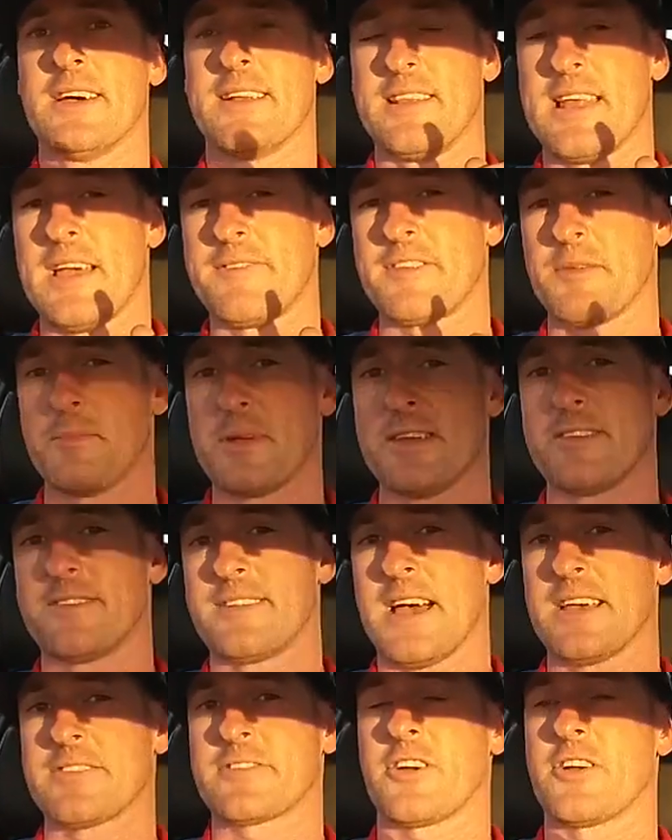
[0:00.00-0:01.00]
Left him in his
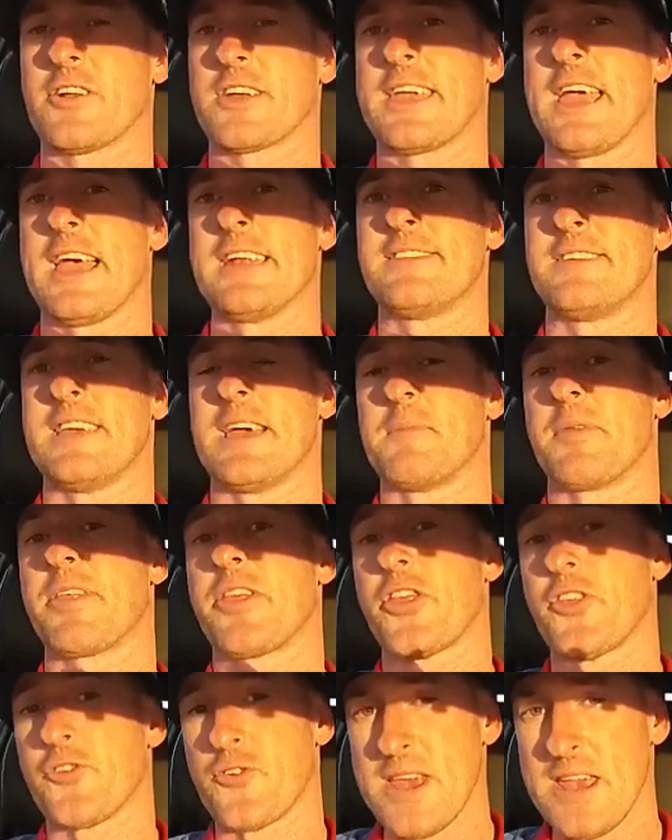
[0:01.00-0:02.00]
dust on a KTM
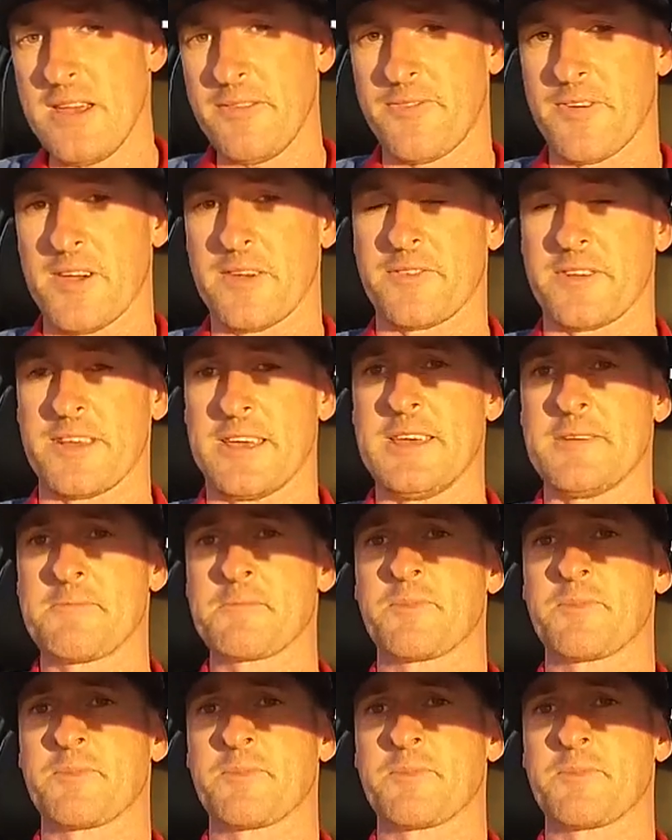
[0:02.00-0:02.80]
350